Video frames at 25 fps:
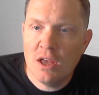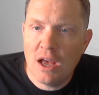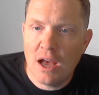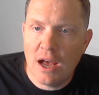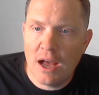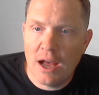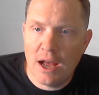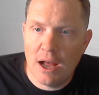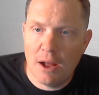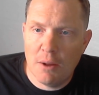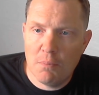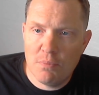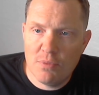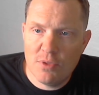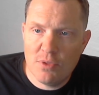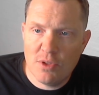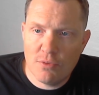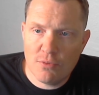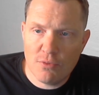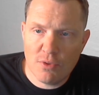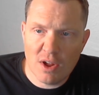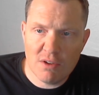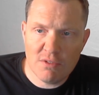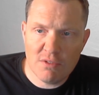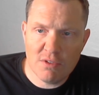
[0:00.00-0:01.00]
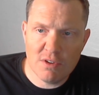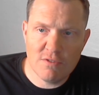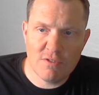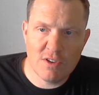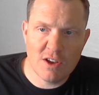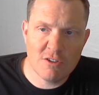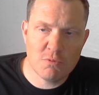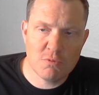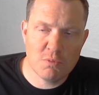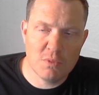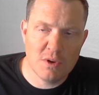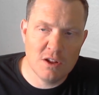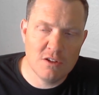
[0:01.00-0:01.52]
The flood of
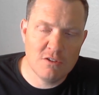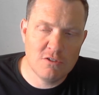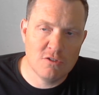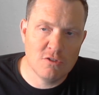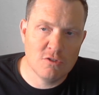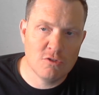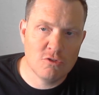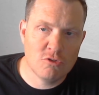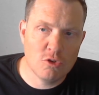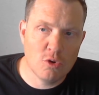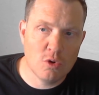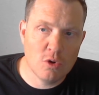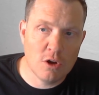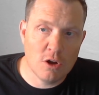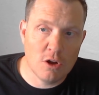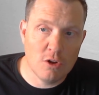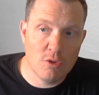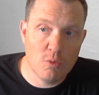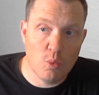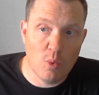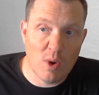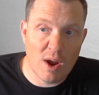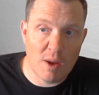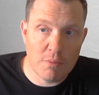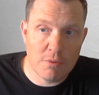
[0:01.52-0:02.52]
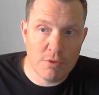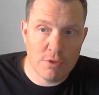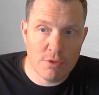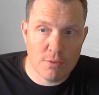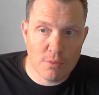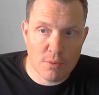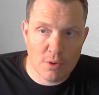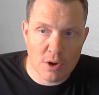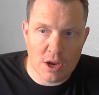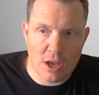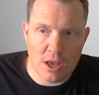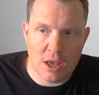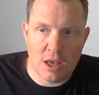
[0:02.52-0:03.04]
investment into so-called
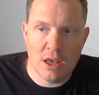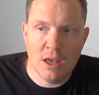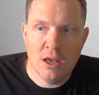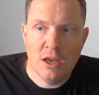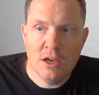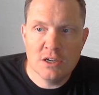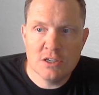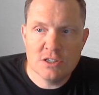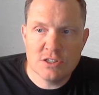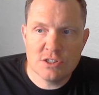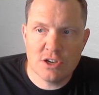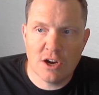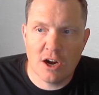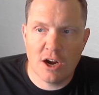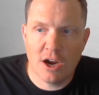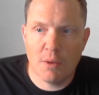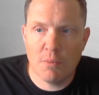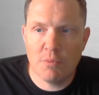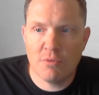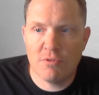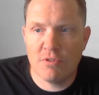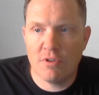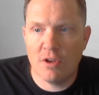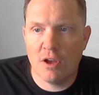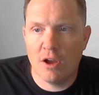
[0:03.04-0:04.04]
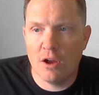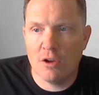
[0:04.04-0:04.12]
Web3 startups